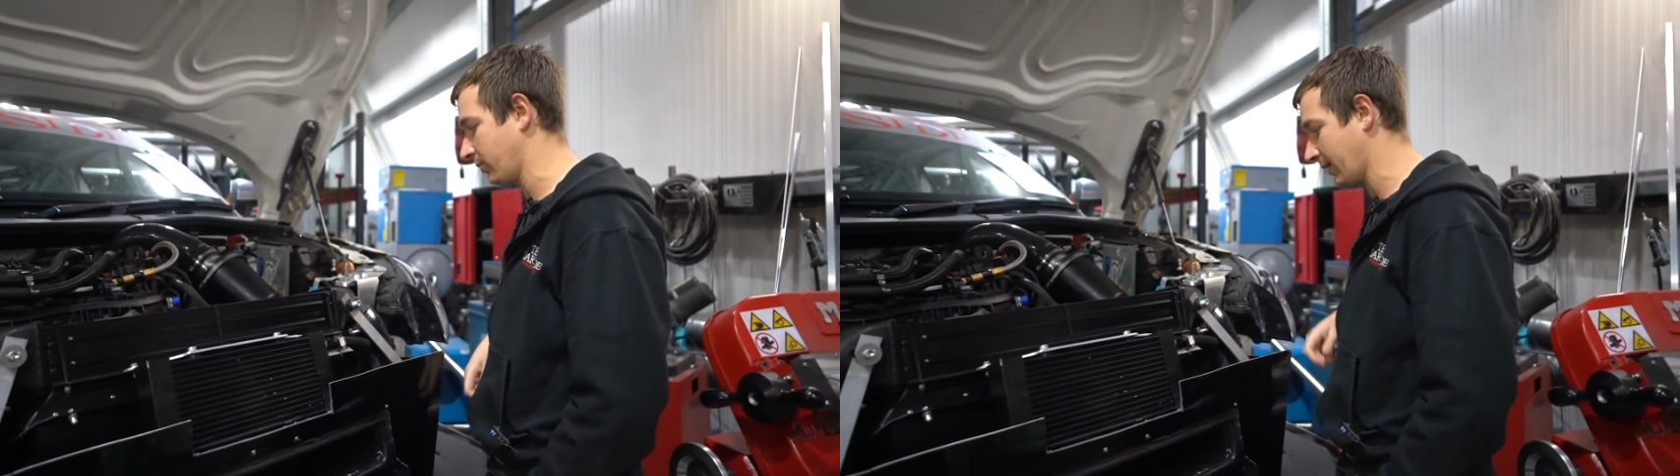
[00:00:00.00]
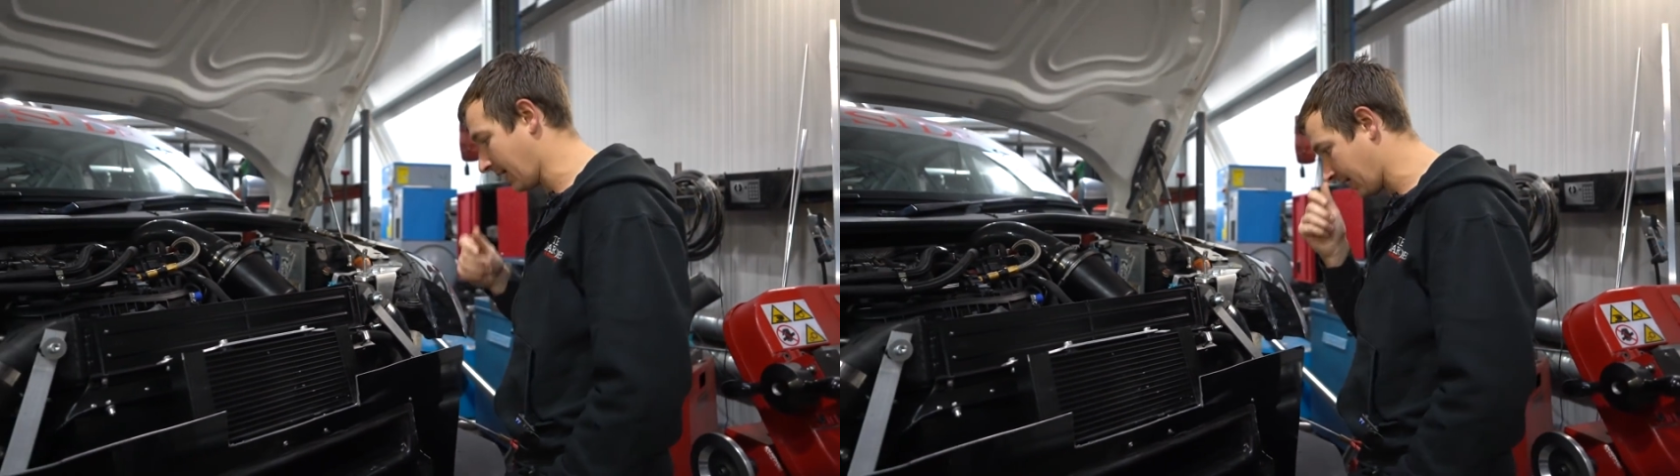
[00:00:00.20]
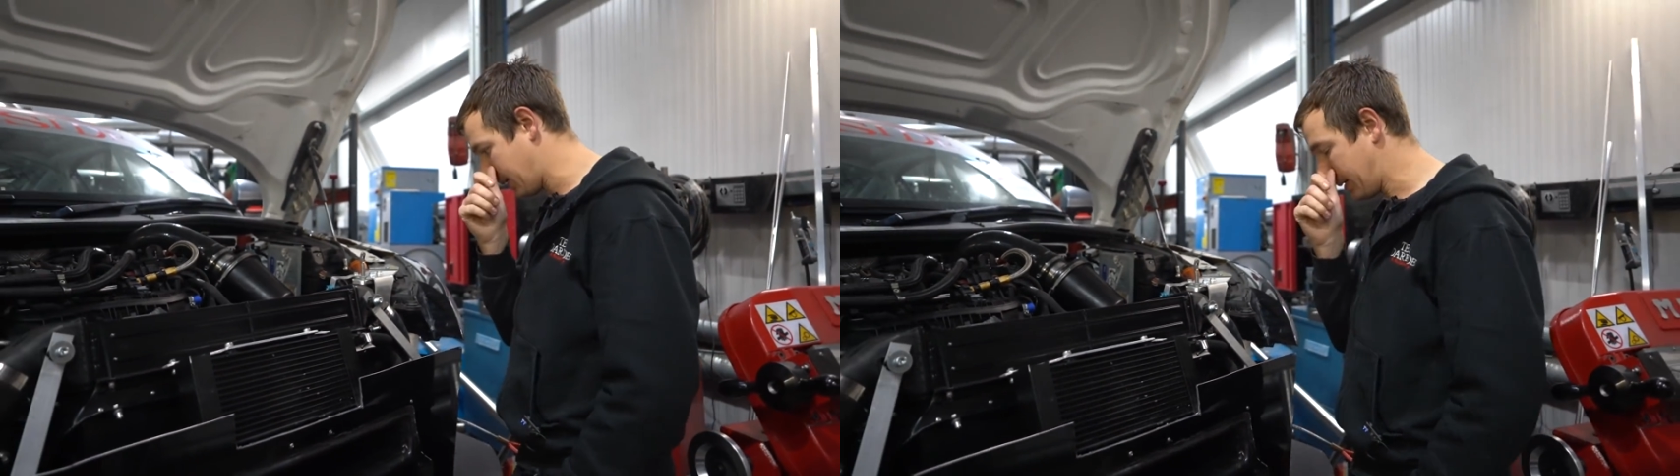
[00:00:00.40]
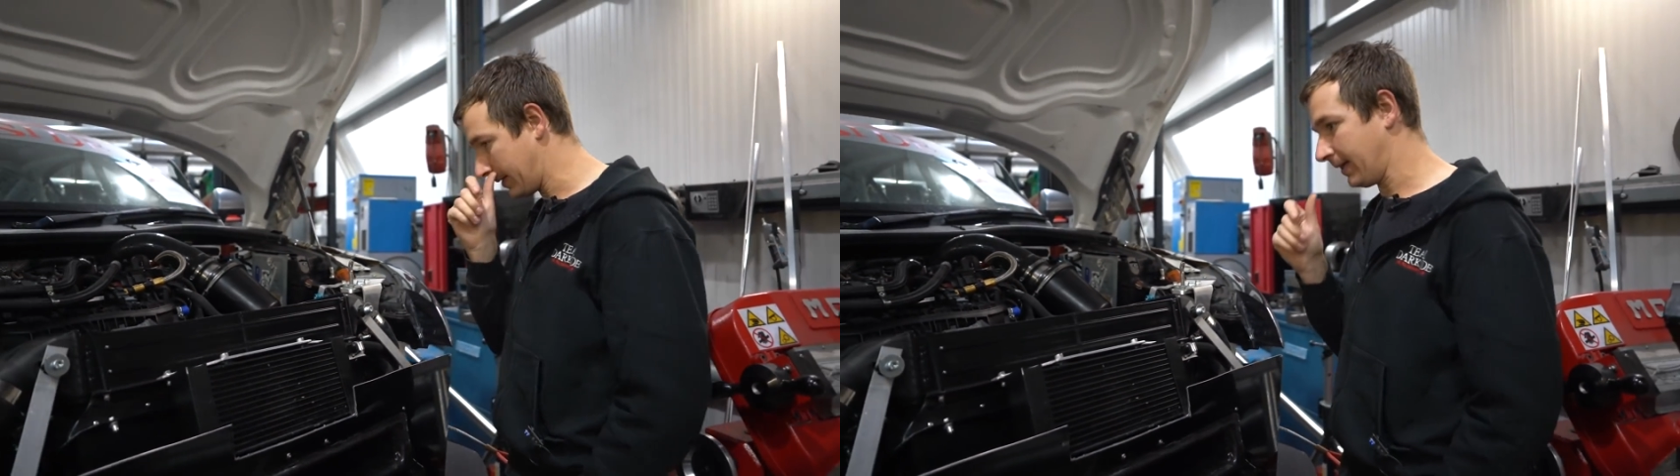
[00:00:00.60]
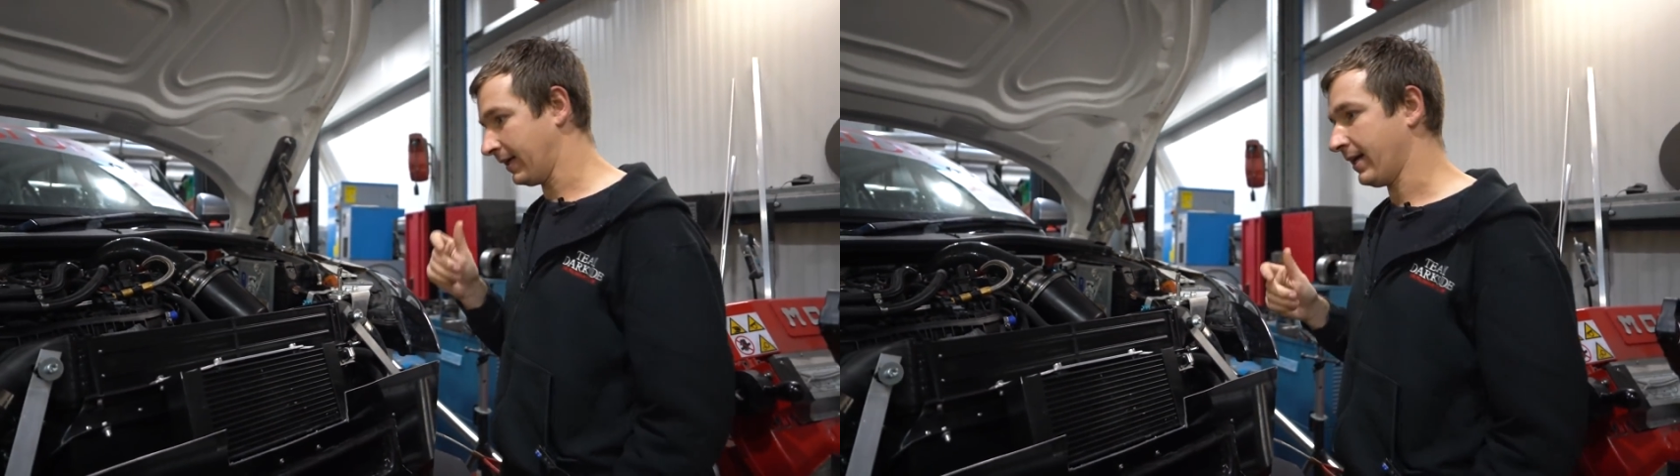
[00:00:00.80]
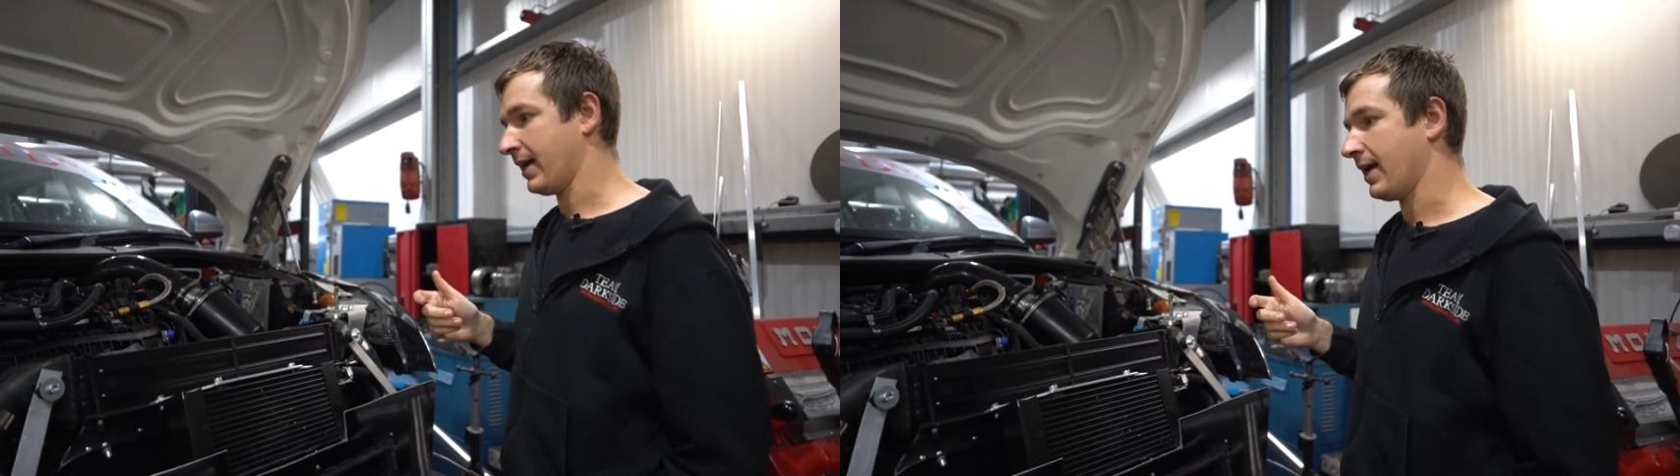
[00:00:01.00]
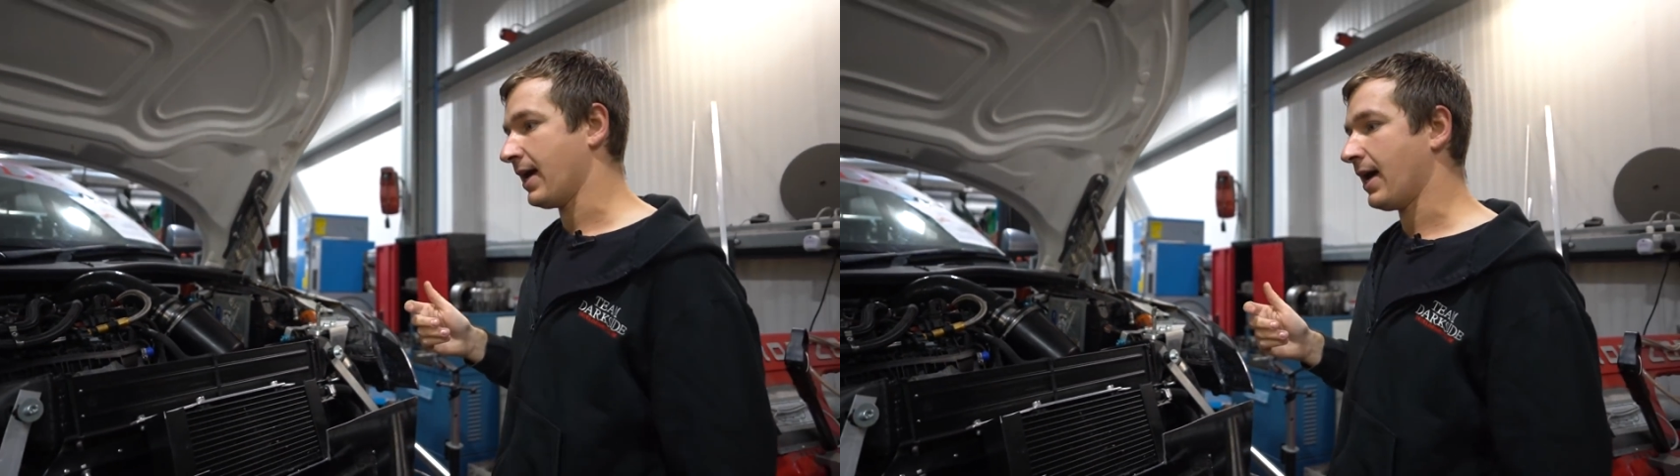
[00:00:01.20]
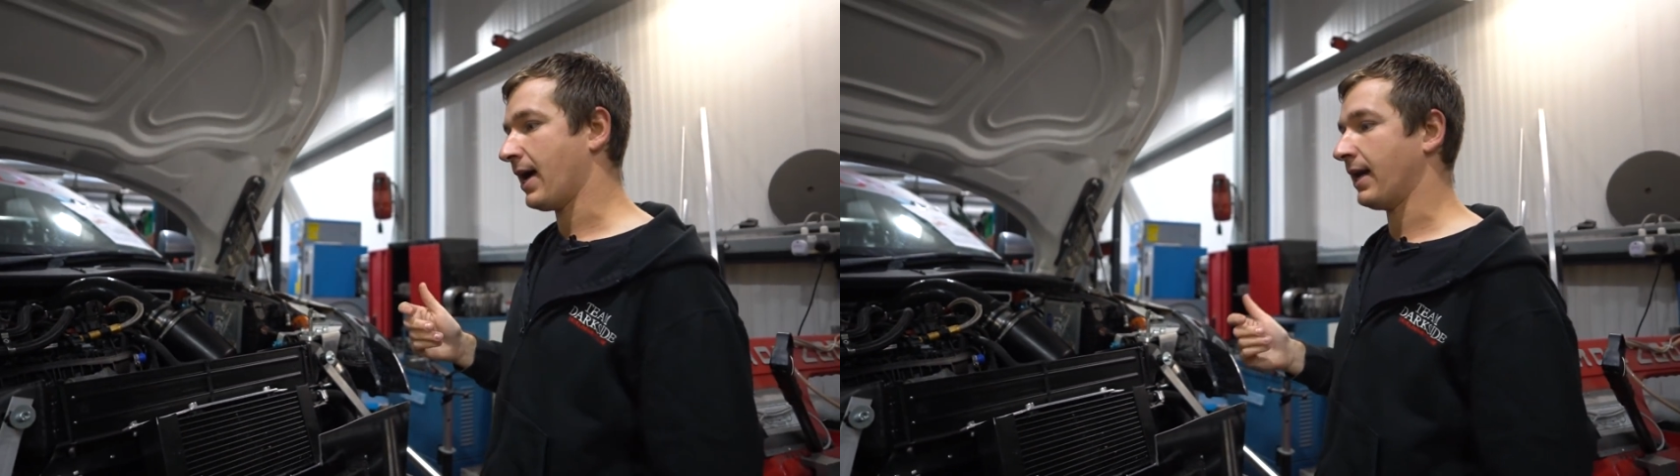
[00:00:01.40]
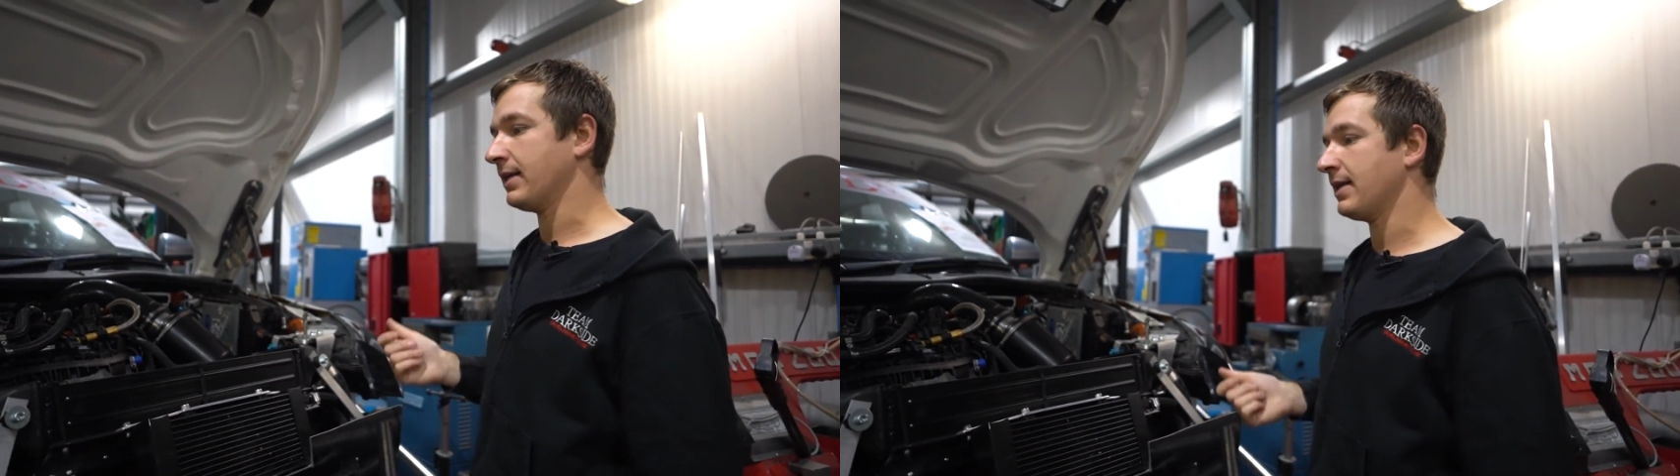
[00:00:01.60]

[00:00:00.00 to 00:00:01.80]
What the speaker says: we can. And